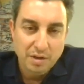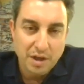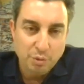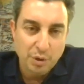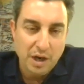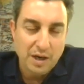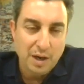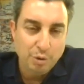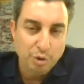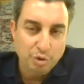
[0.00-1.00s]
that will
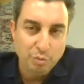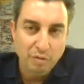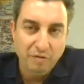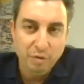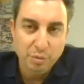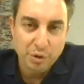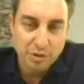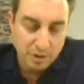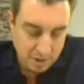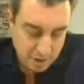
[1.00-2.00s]
allow you to move
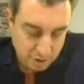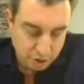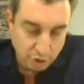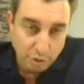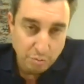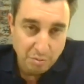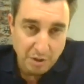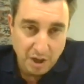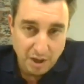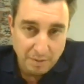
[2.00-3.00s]
forward.
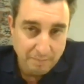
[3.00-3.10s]
So